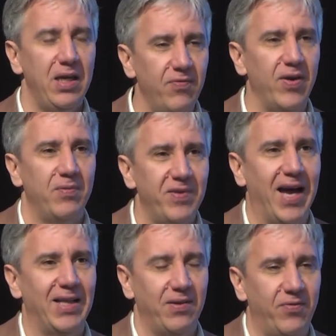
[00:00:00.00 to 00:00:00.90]
even
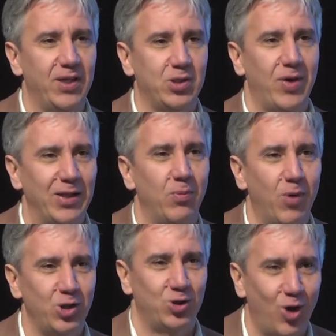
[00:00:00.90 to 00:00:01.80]
we had the first
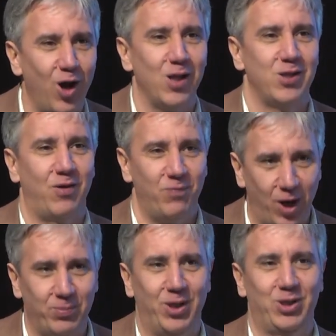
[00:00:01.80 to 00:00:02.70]
randomized trials of
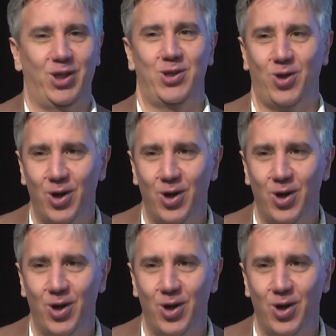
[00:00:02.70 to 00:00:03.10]
blood pressure,